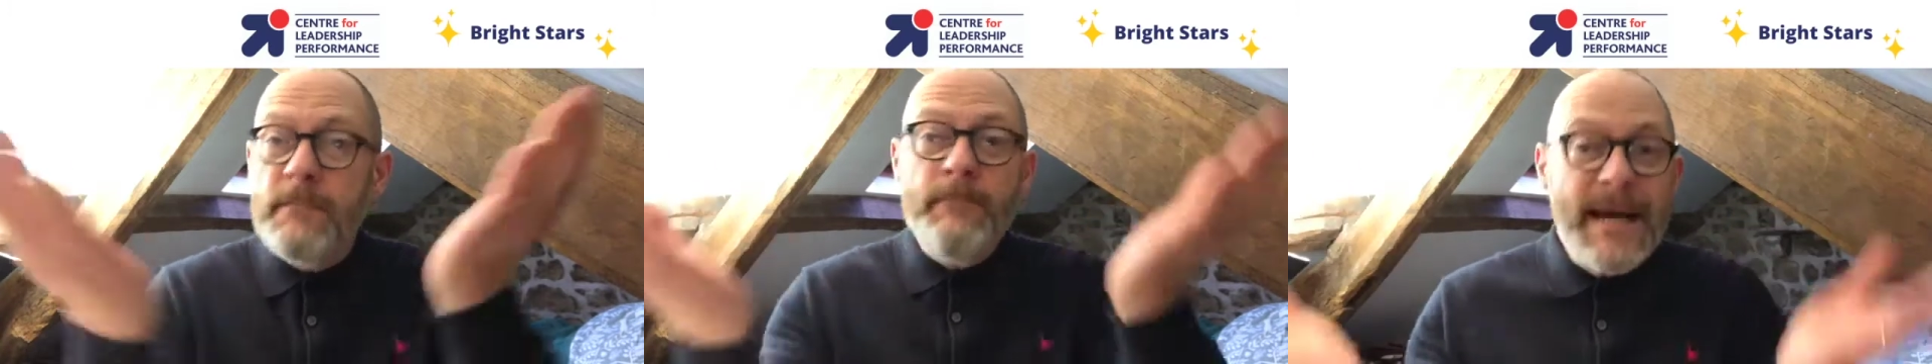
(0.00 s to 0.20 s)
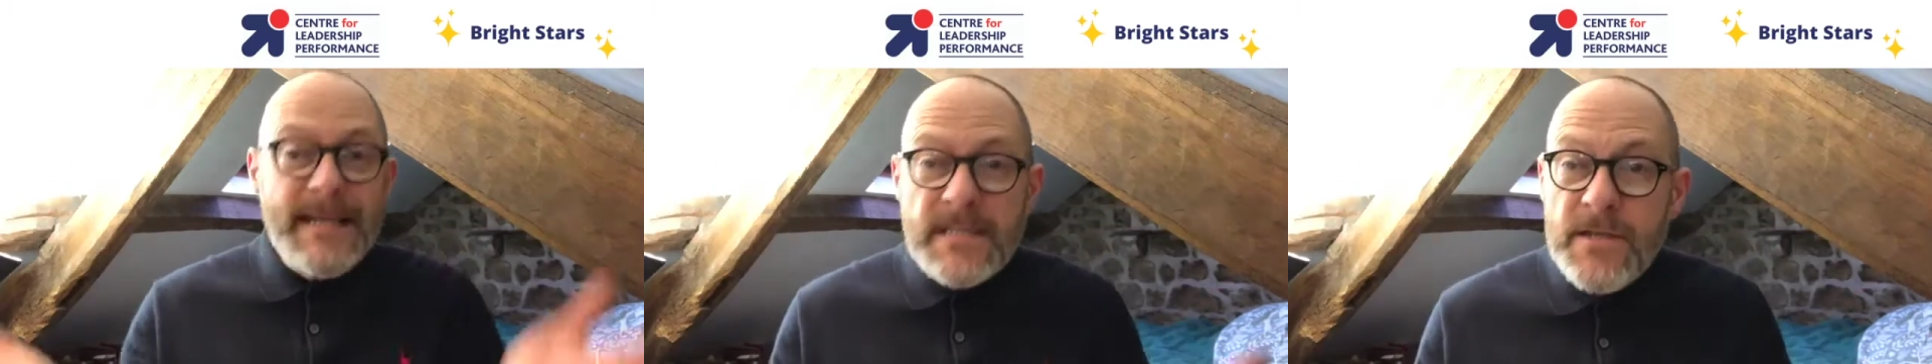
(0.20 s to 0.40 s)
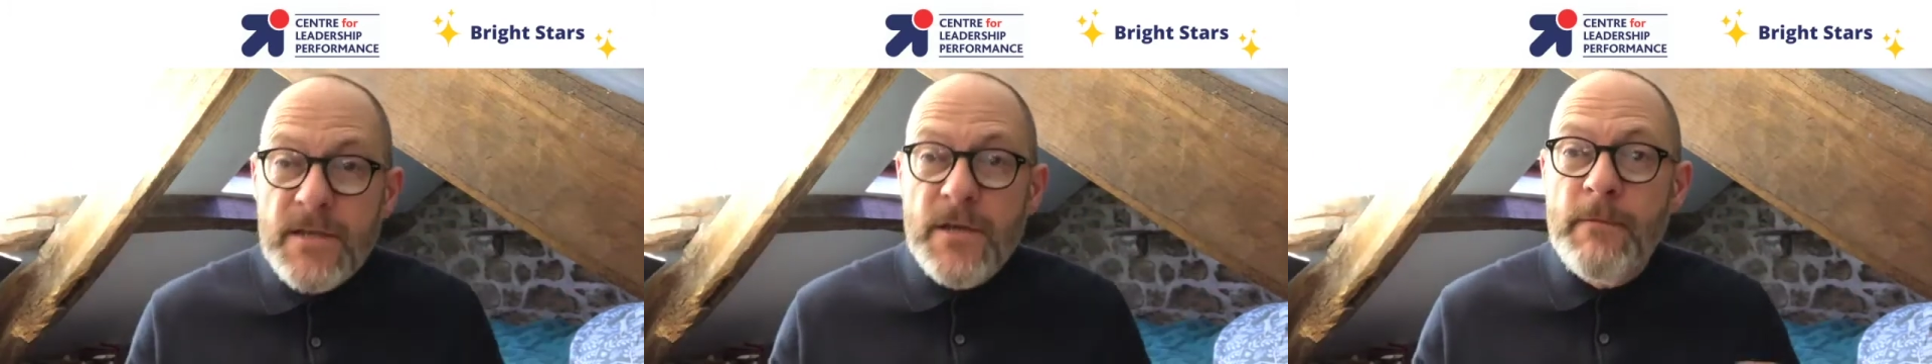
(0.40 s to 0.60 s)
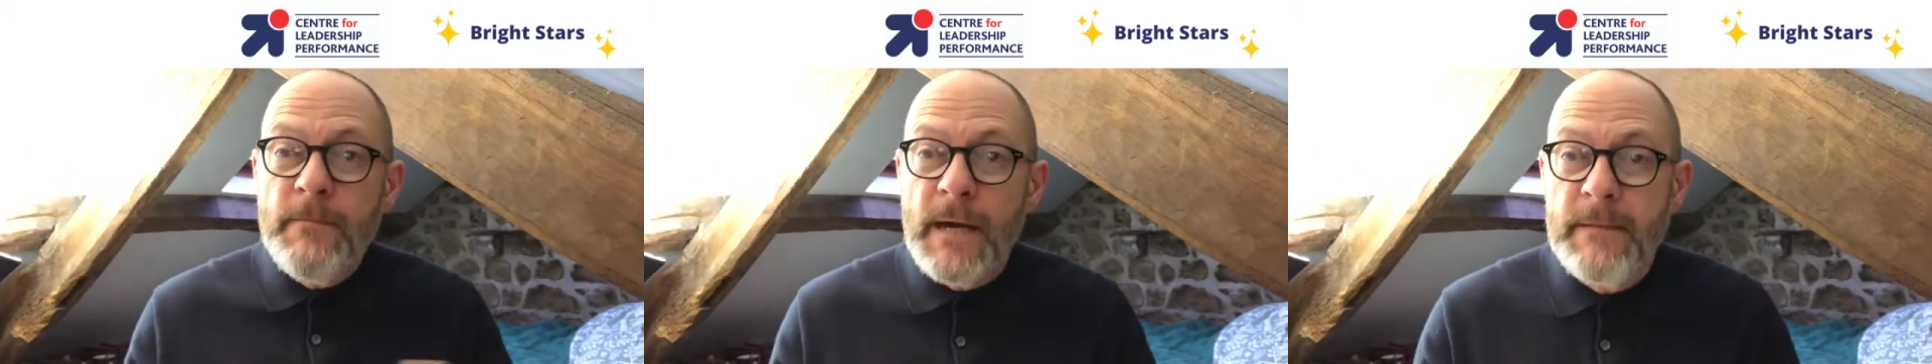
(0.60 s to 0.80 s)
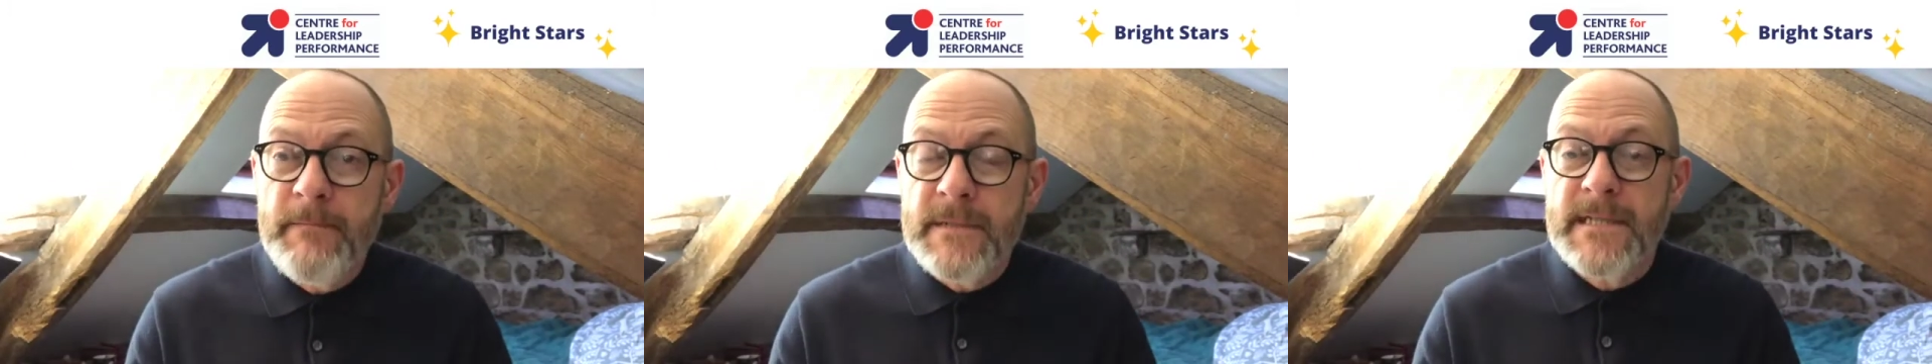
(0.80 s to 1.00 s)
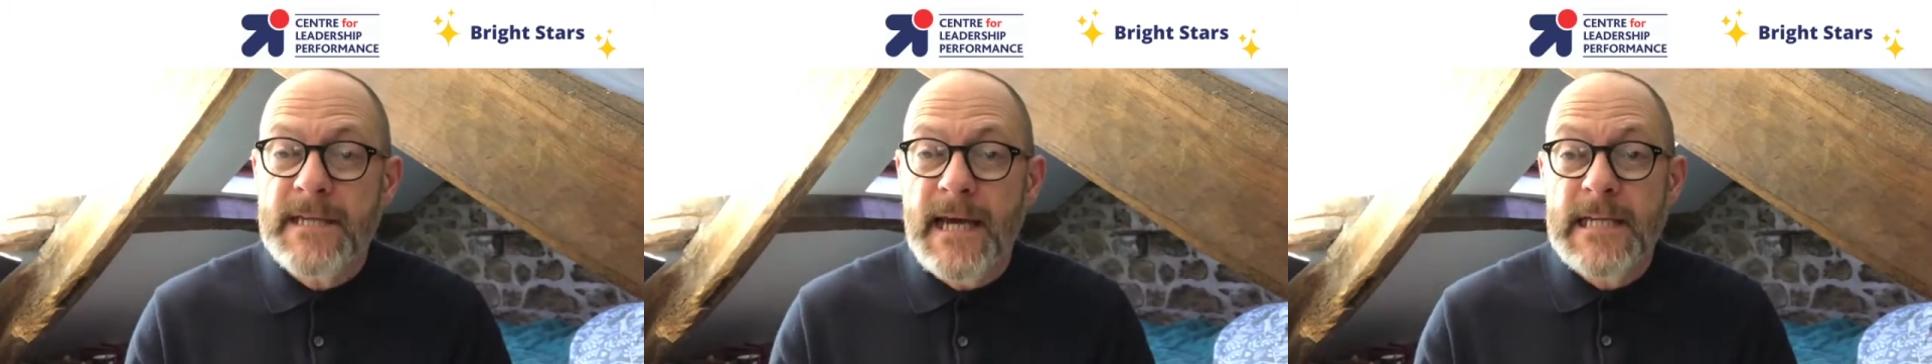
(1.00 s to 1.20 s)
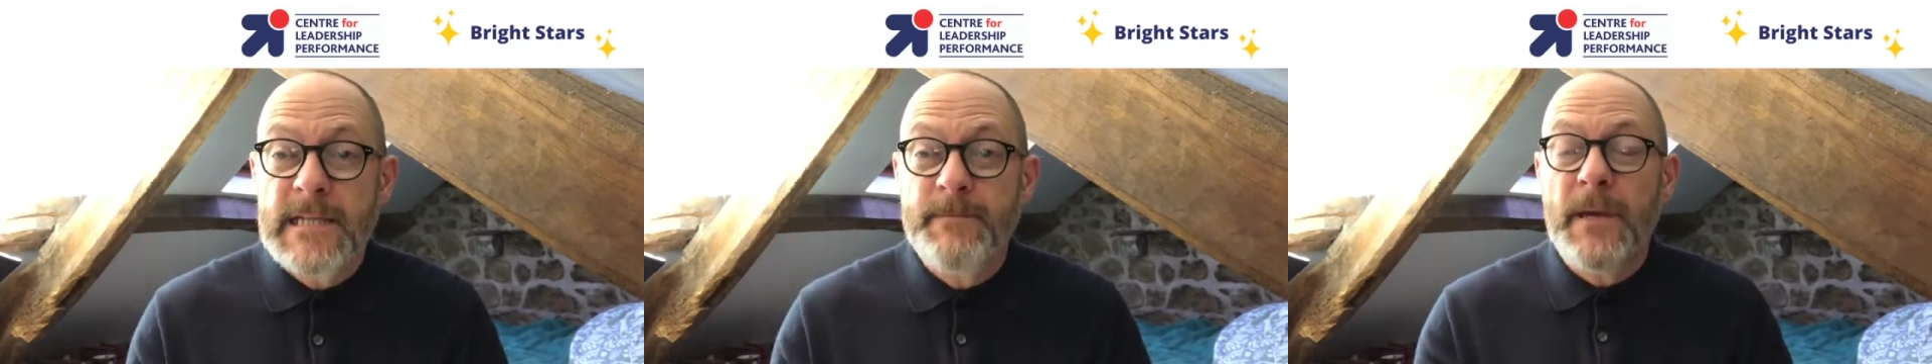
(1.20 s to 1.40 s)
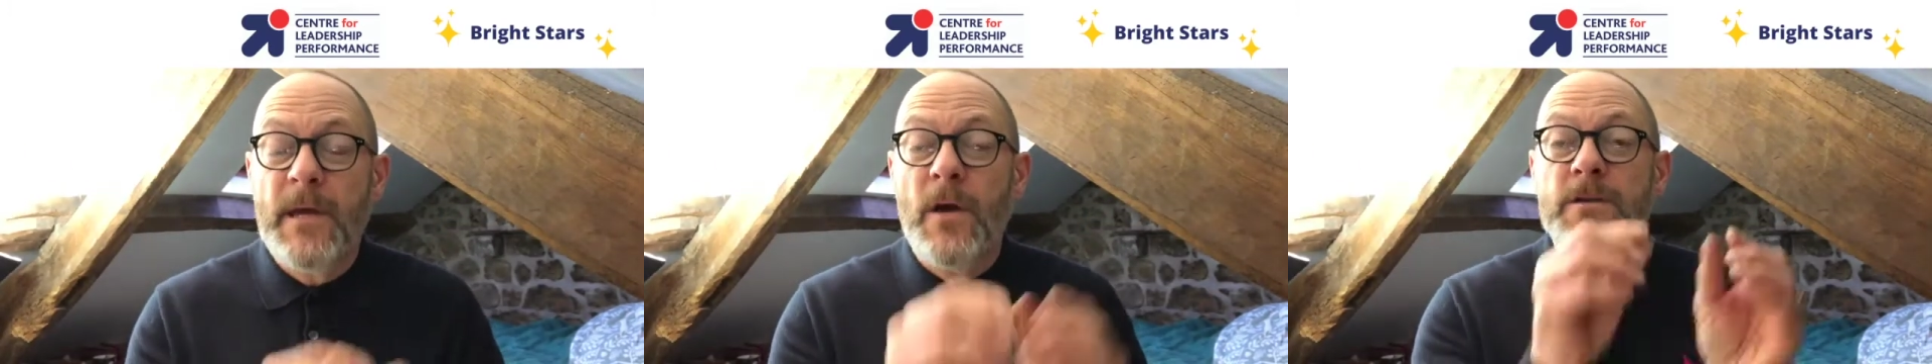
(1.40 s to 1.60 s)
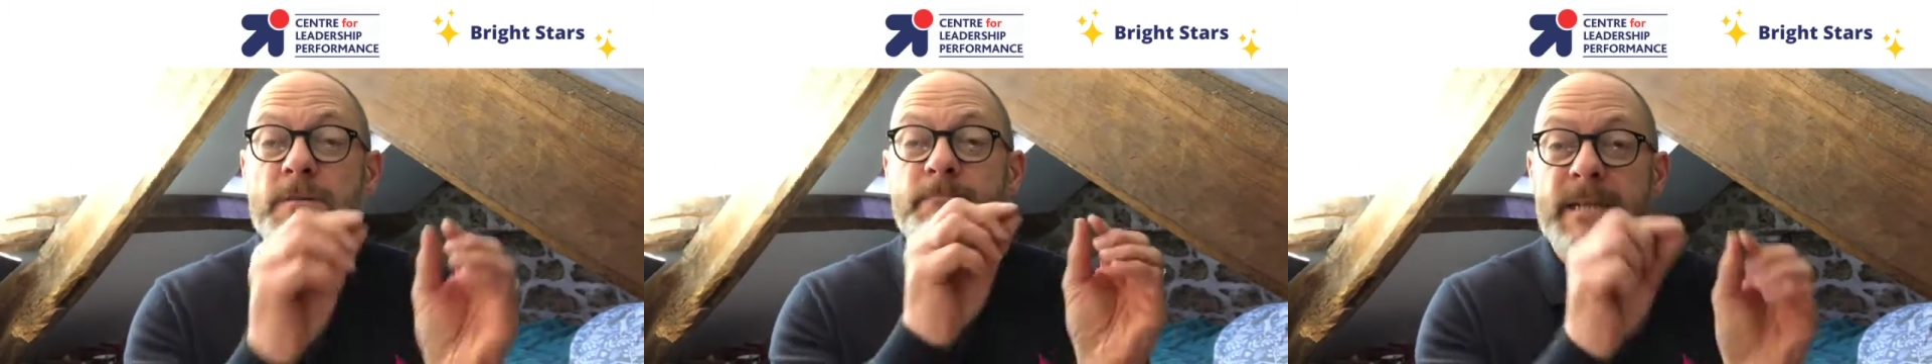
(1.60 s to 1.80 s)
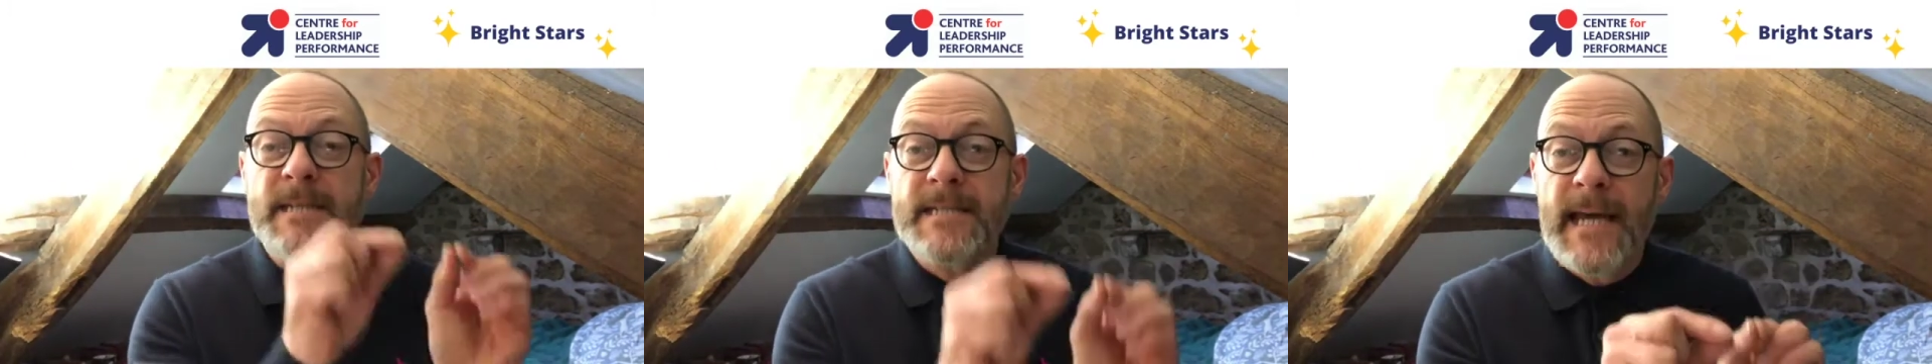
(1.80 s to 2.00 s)
matter that you make mistakes because
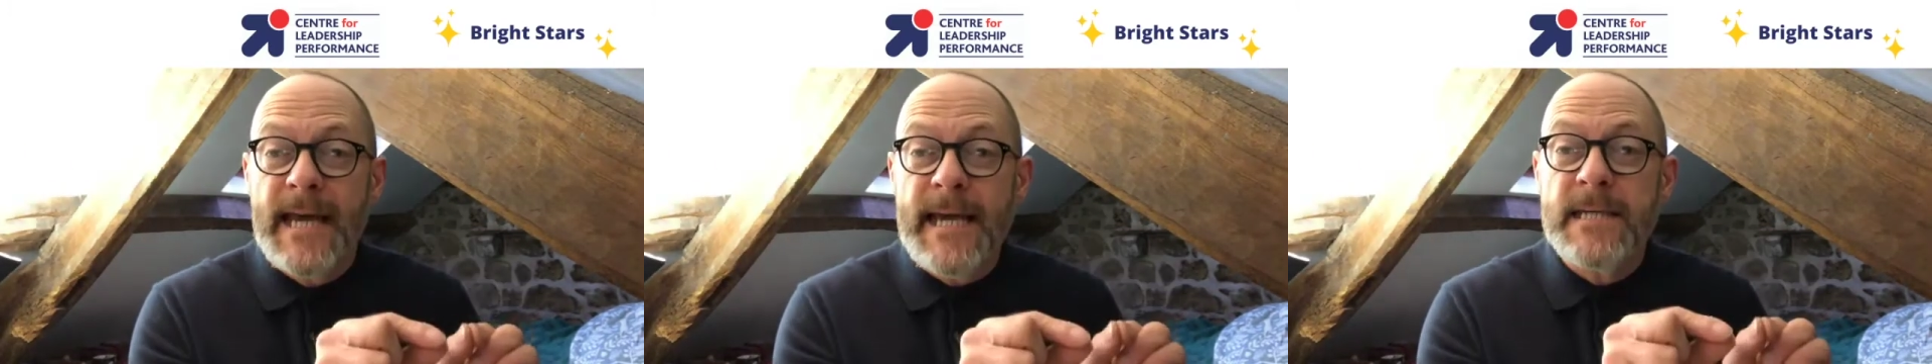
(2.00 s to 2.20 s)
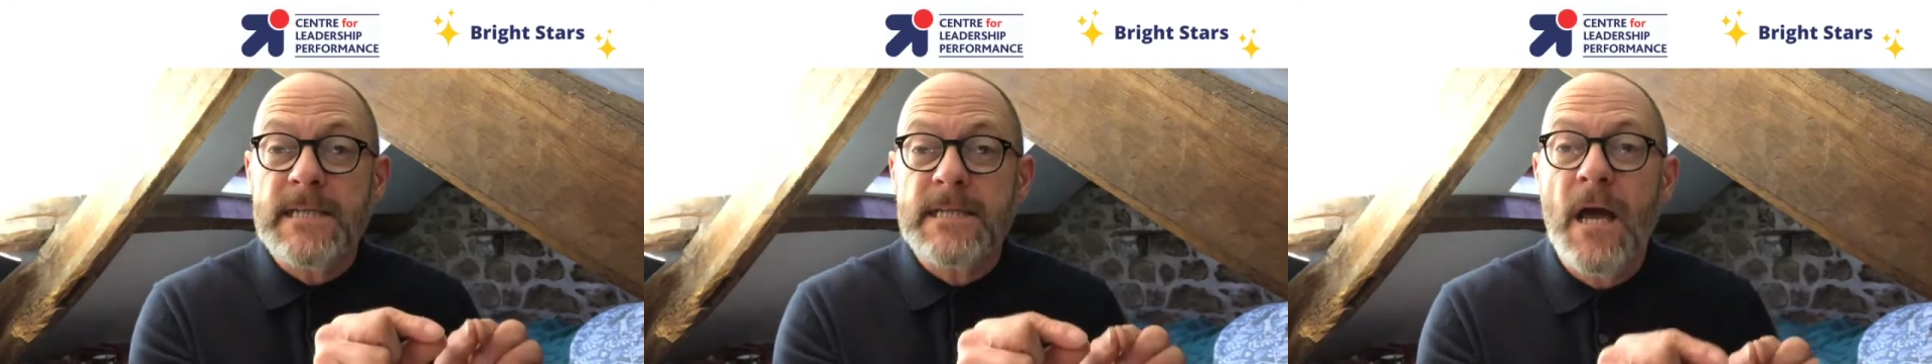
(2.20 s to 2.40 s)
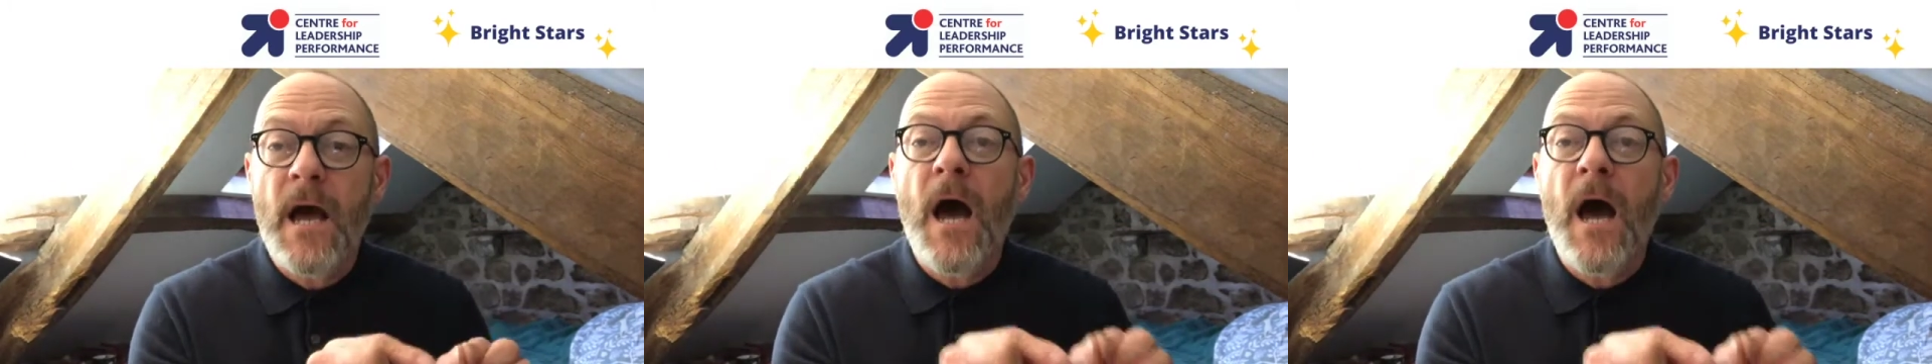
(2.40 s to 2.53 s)
mistakes